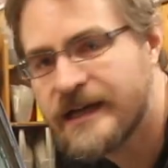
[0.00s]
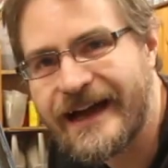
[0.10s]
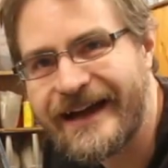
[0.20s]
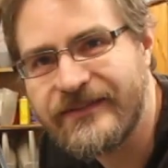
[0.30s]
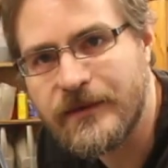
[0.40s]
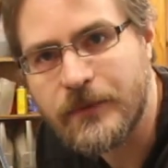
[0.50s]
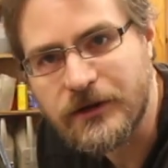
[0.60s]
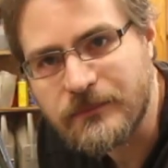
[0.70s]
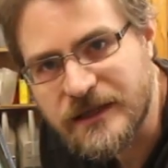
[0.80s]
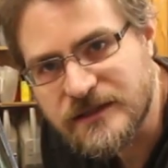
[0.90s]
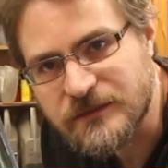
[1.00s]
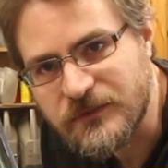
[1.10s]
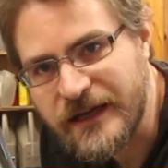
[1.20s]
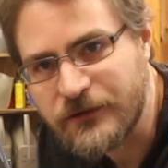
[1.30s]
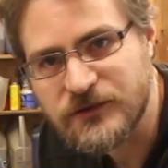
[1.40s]
and there might be
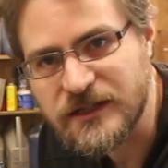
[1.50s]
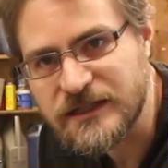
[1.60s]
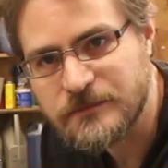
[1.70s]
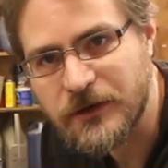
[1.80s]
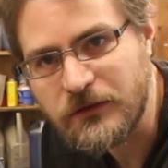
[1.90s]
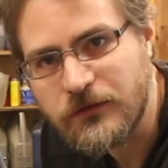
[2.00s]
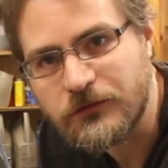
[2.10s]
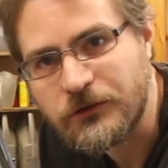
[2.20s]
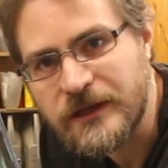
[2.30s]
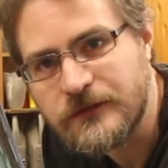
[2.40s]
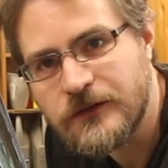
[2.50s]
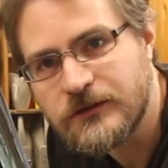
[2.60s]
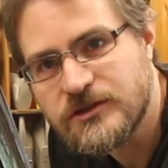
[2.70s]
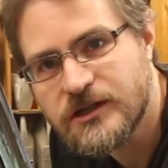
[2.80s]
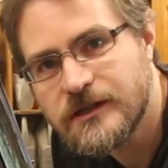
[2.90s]
something else that needs to poke through in the
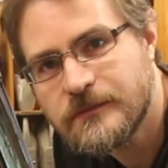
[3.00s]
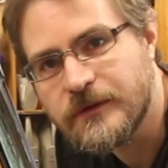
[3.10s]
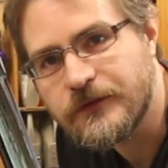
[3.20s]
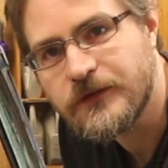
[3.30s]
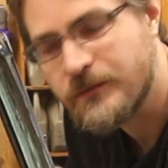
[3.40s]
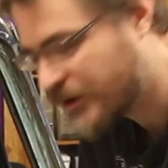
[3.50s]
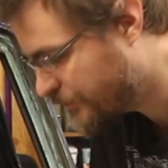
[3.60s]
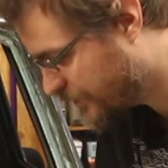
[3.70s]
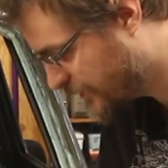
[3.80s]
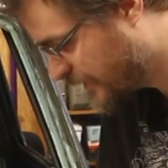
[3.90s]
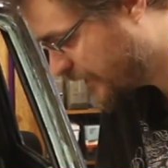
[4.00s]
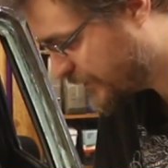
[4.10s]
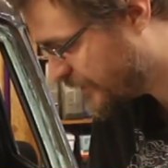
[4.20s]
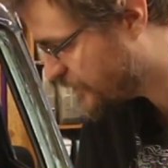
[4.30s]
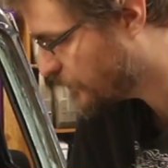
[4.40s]
future, but for the moment
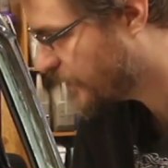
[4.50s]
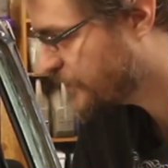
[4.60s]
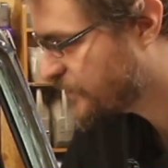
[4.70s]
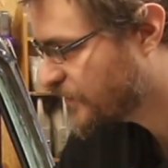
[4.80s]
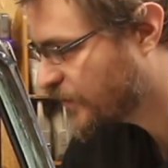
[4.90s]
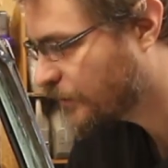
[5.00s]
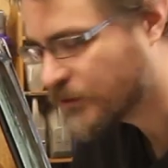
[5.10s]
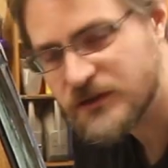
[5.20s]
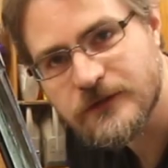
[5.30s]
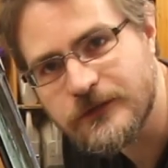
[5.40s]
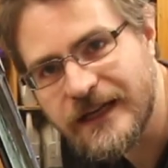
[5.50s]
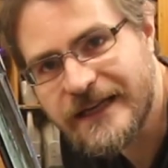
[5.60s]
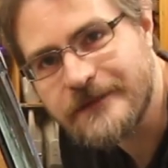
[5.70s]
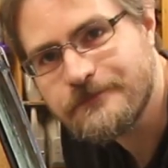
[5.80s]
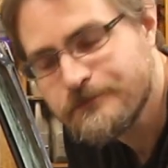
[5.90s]
these are the ones that I want to fill in.